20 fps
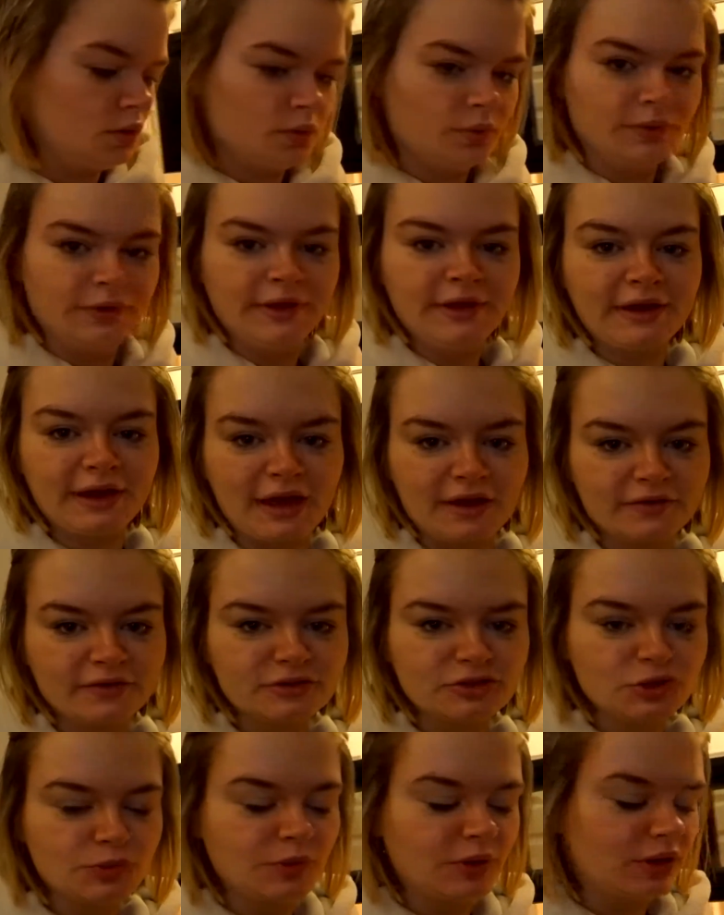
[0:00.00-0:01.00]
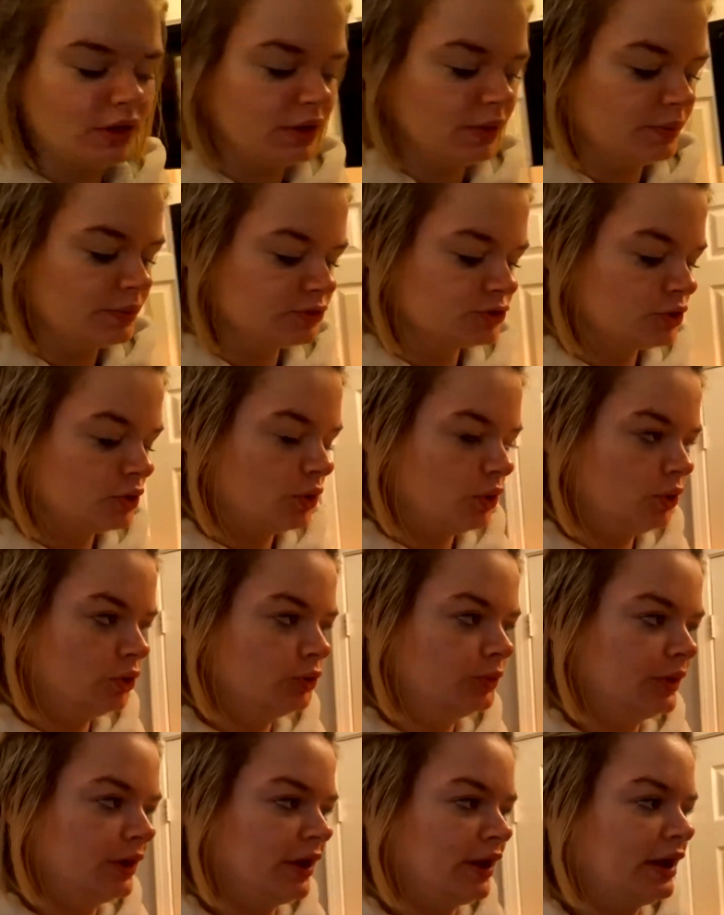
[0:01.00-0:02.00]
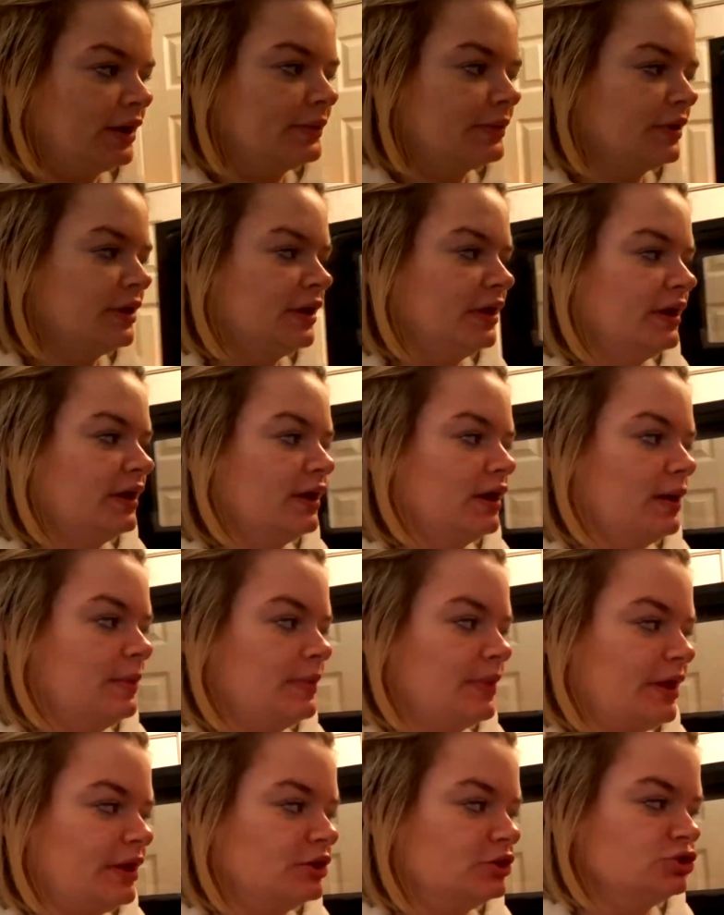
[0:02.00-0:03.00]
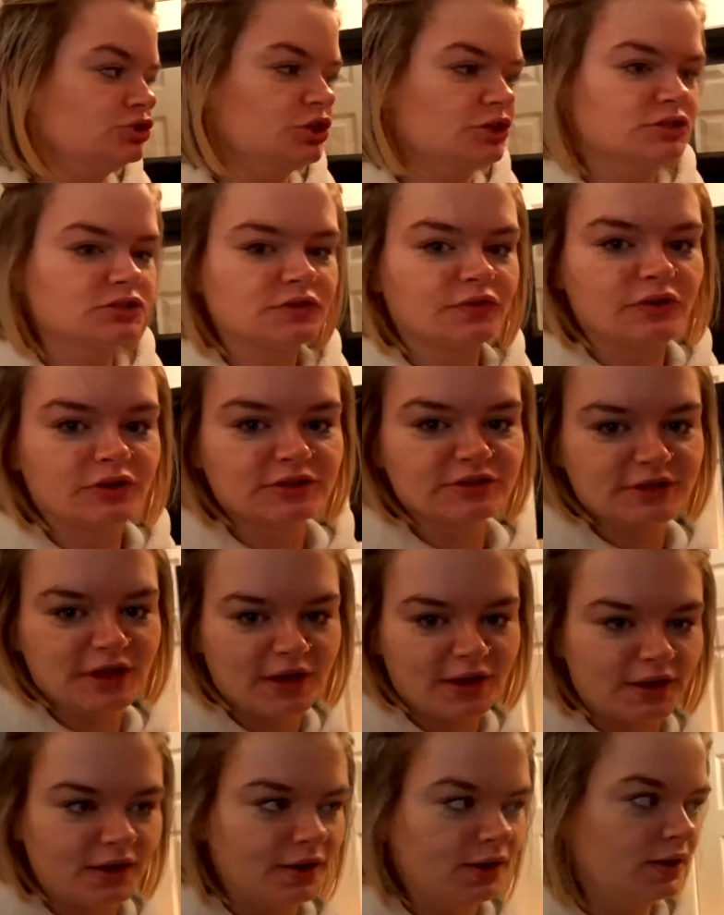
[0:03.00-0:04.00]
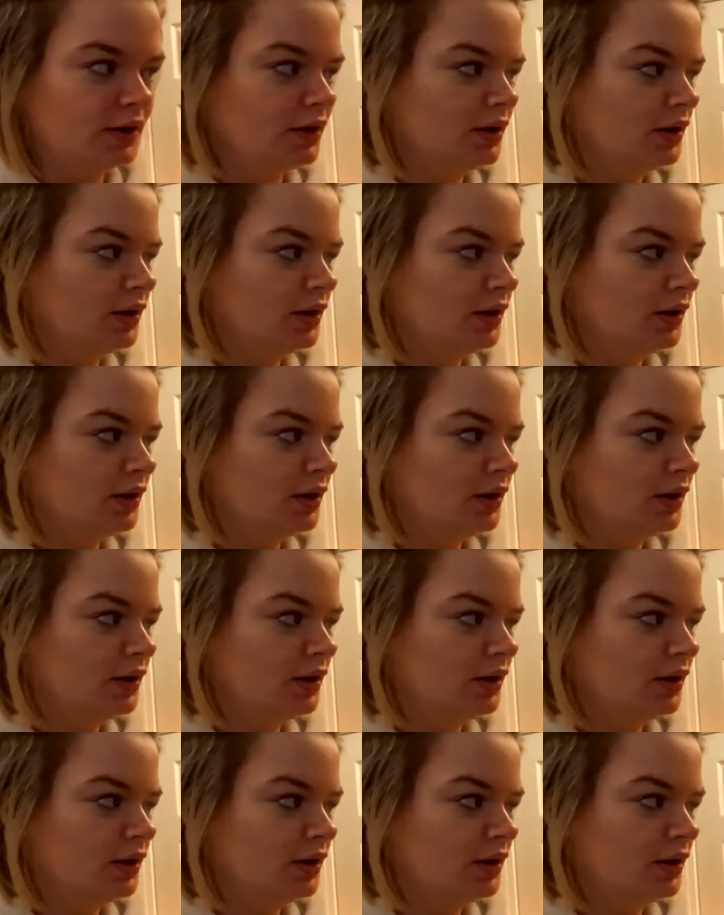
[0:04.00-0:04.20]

When they gave it to me, it was cold, but I am going to heat it up like just for a second.